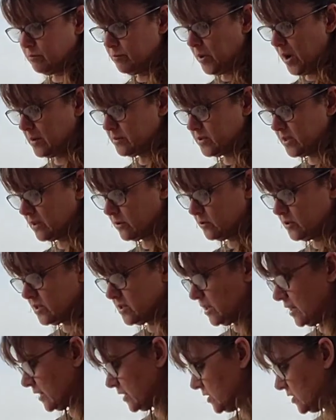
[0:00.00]
popsicle
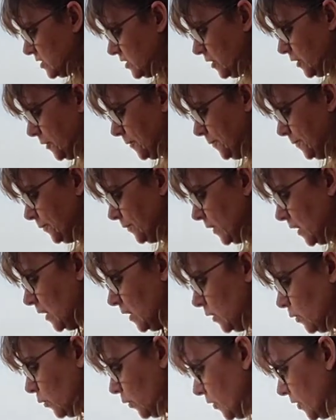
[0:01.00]
sticks. So
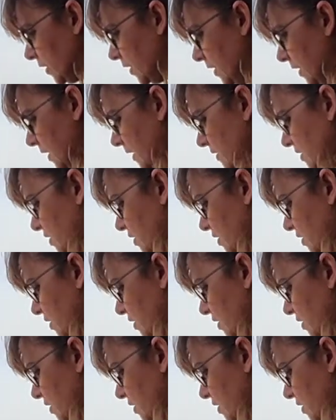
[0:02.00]
we're going to get